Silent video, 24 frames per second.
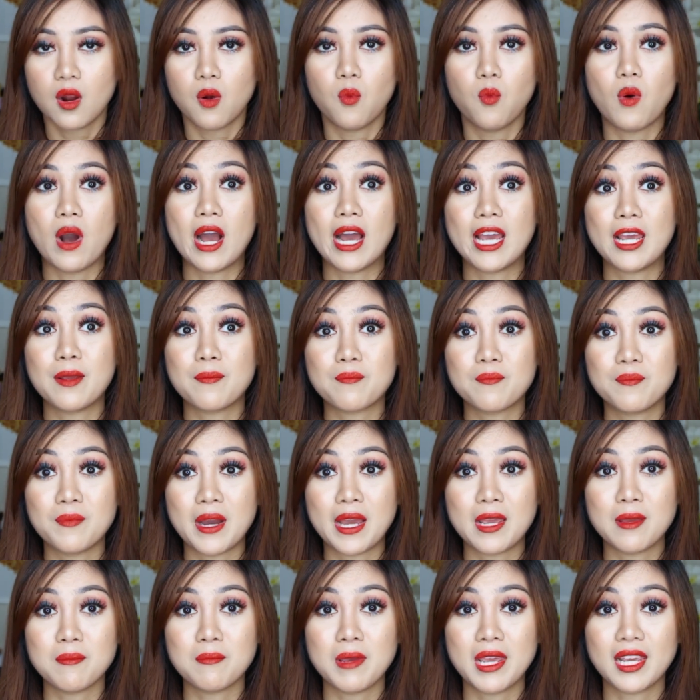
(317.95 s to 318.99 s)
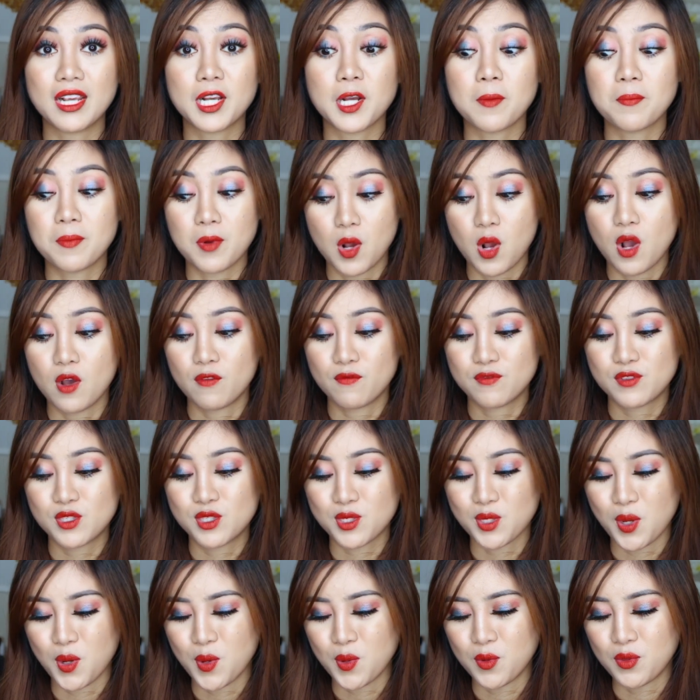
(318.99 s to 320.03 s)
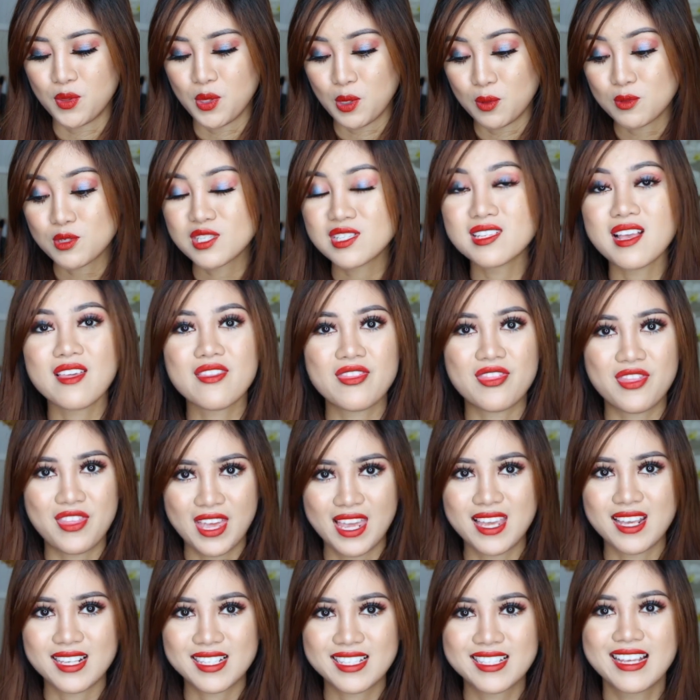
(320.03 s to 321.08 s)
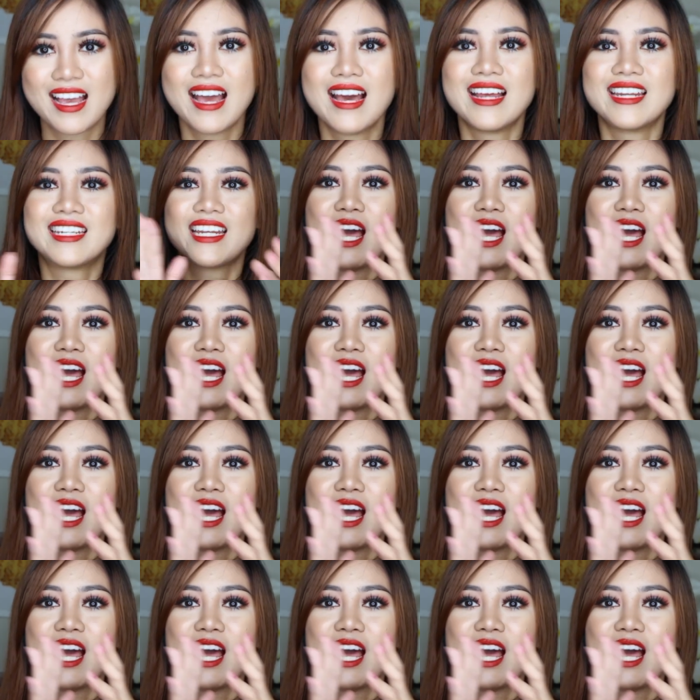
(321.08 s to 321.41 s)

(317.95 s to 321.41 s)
wipe my makeup off. So those things.